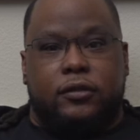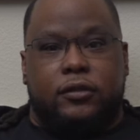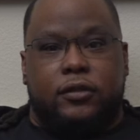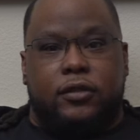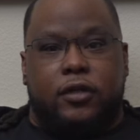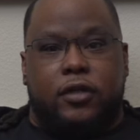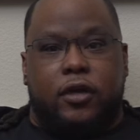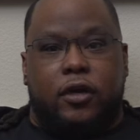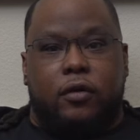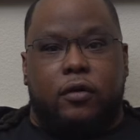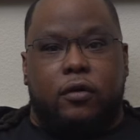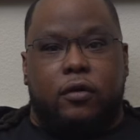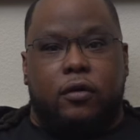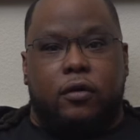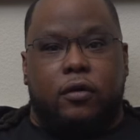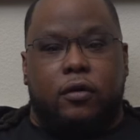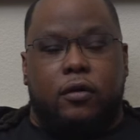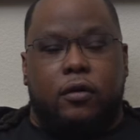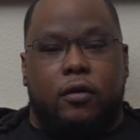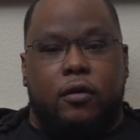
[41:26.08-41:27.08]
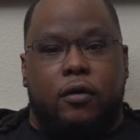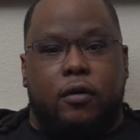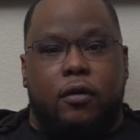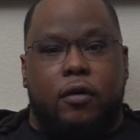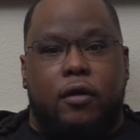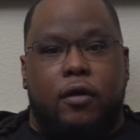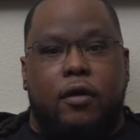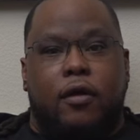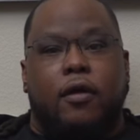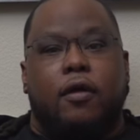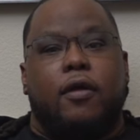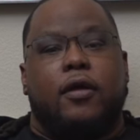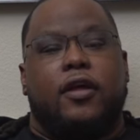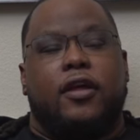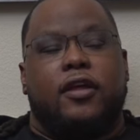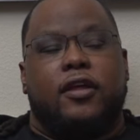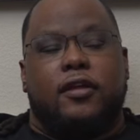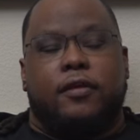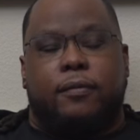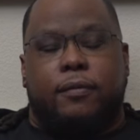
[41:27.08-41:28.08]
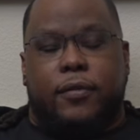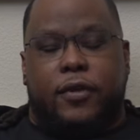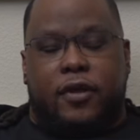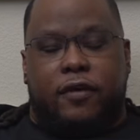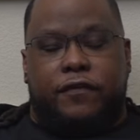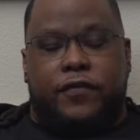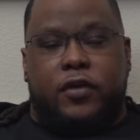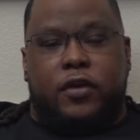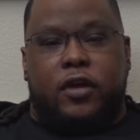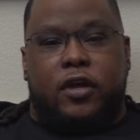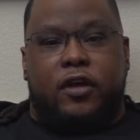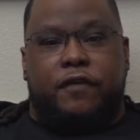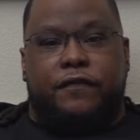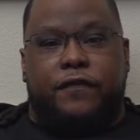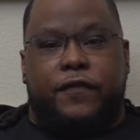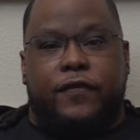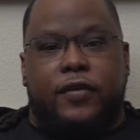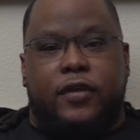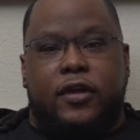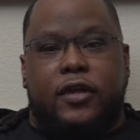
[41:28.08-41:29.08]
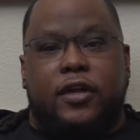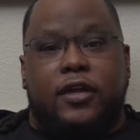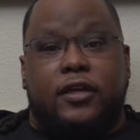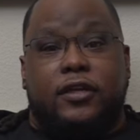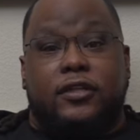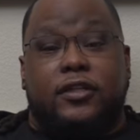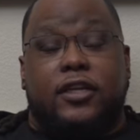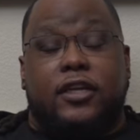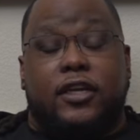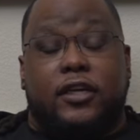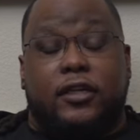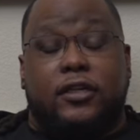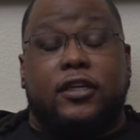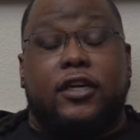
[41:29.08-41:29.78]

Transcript: You know, if you think you the bit down, the if, final balls get in.